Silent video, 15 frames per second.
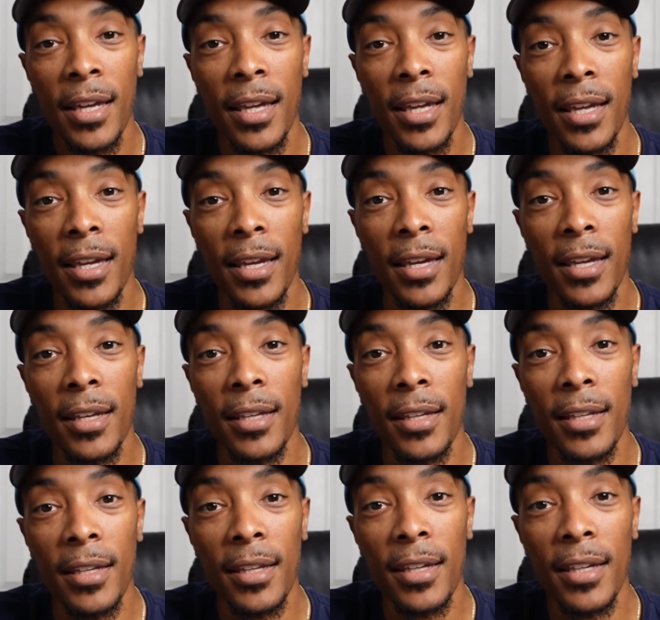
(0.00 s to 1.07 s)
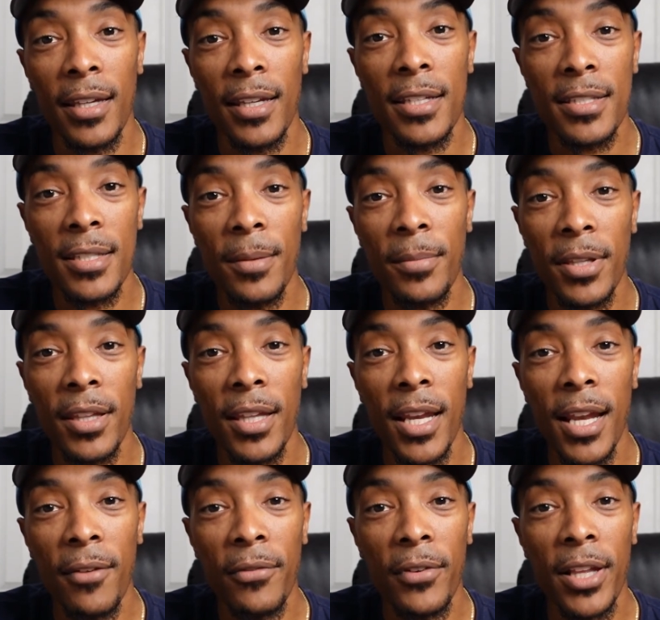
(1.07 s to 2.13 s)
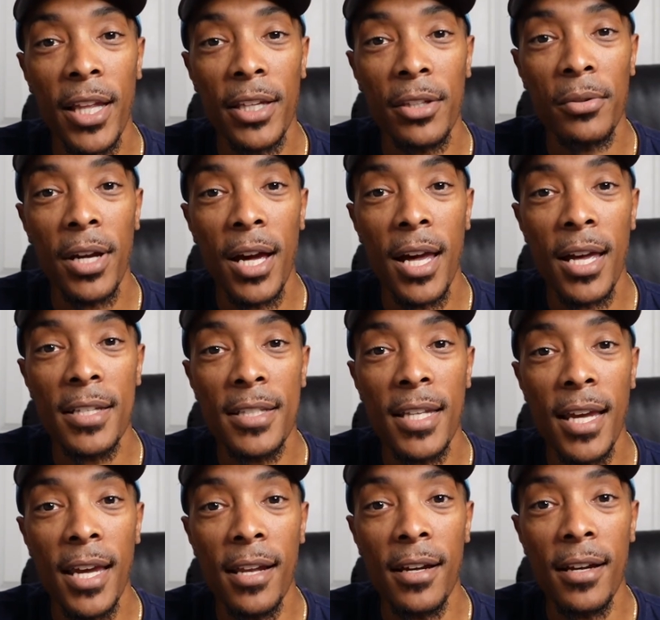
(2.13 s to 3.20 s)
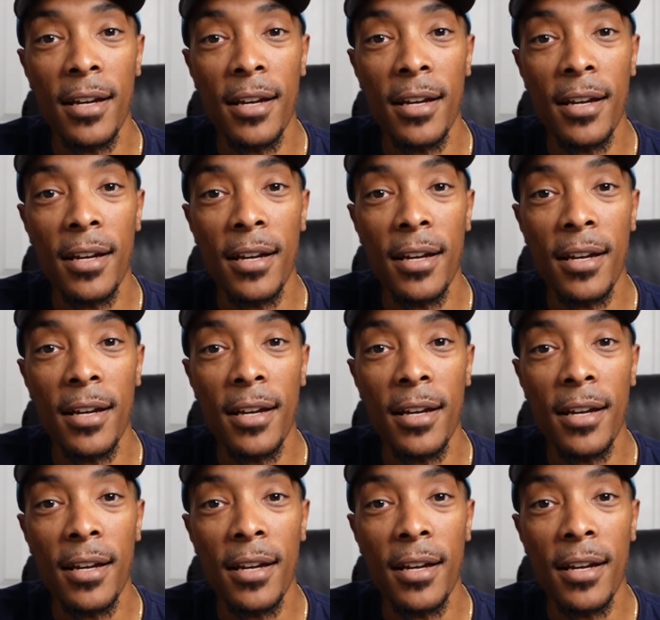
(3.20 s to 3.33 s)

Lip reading: And it is something that I feel like you guys that